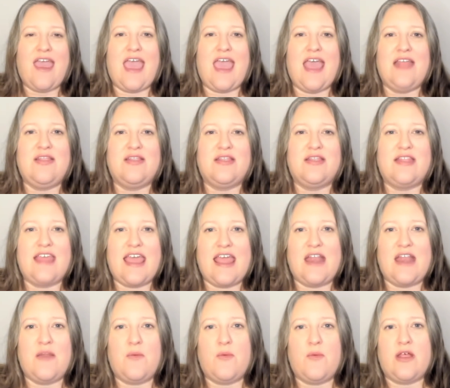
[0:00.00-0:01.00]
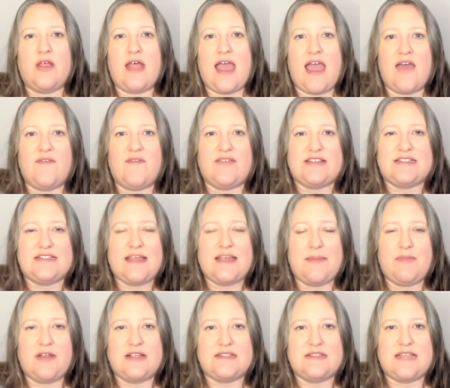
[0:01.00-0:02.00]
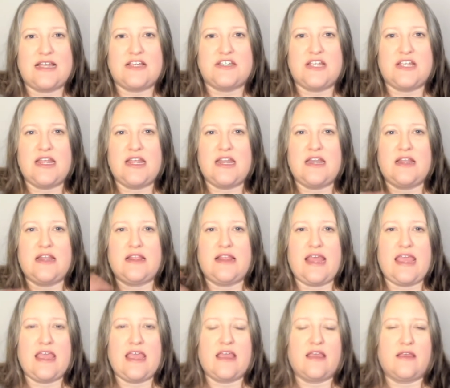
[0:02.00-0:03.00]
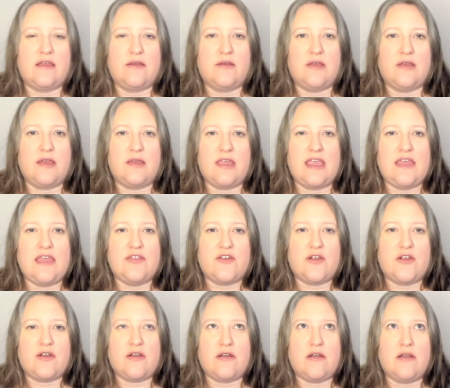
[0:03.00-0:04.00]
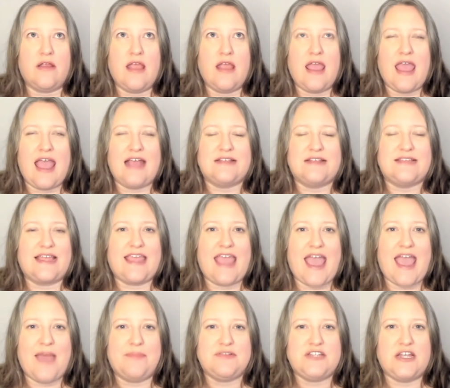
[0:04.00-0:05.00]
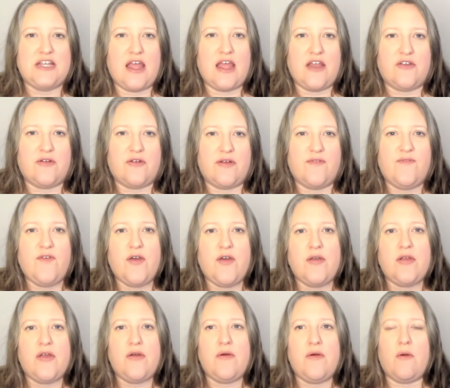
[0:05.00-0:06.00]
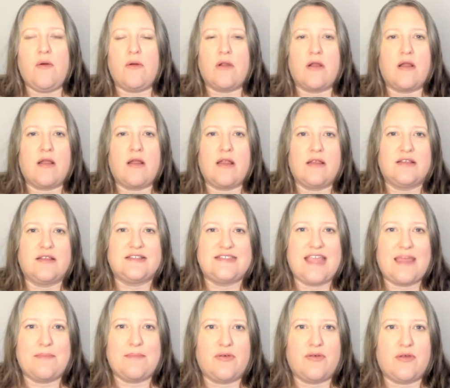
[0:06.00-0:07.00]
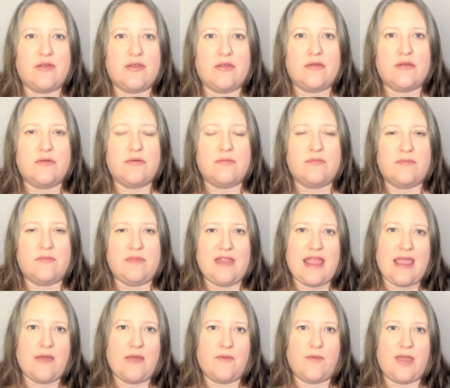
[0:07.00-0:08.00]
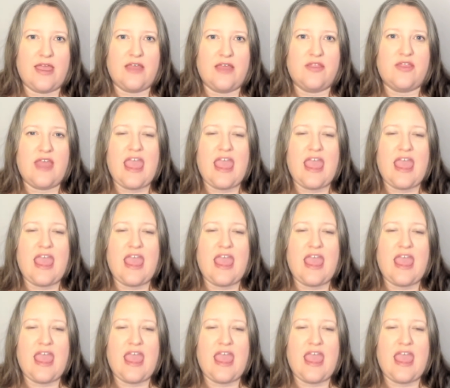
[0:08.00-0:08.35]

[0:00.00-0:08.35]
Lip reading: And then we'll have a separate section, like either as a caption under a photo or sample knit with.